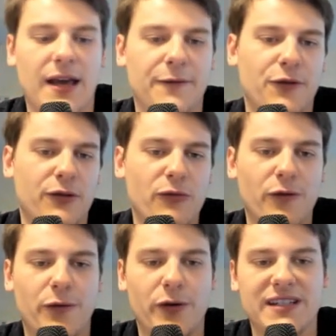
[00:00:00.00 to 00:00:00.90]
after a
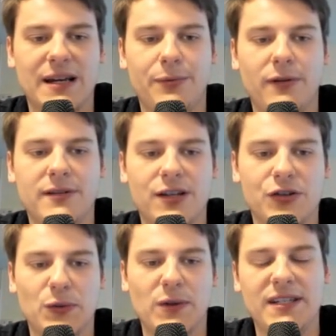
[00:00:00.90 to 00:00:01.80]
move, for example, such
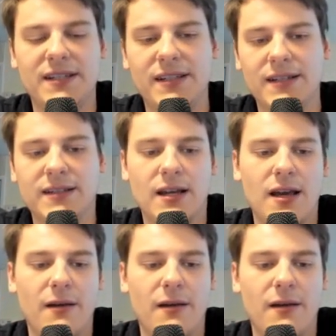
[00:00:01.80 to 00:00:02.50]
as rook c6,